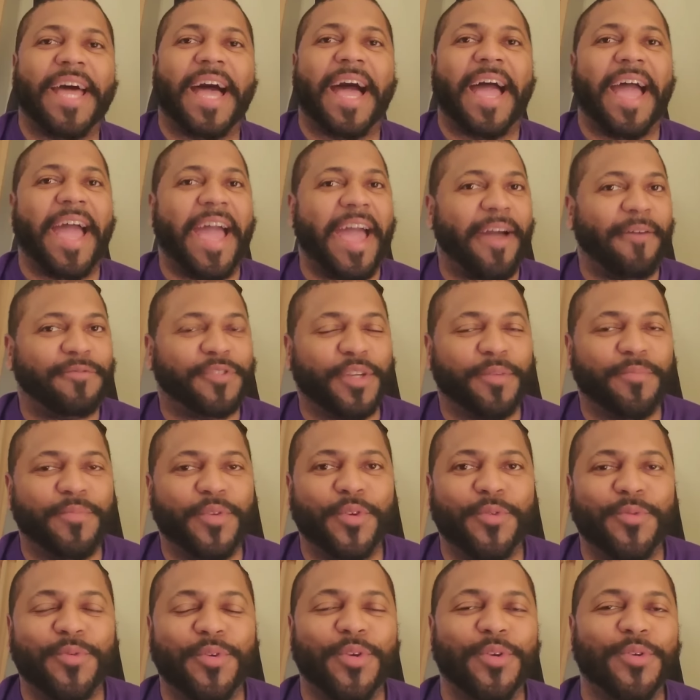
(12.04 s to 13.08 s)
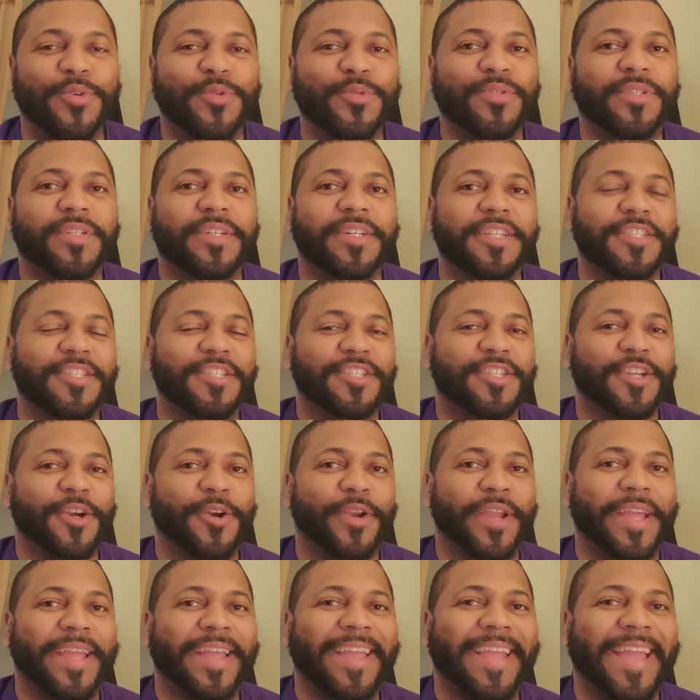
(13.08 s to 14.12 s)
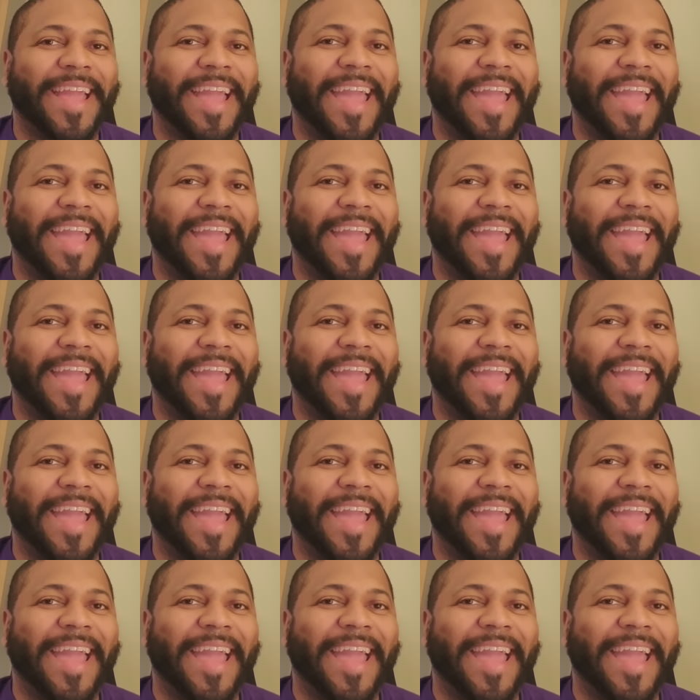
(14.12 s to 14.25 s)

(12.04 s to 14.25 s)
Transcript: I have some new news concerning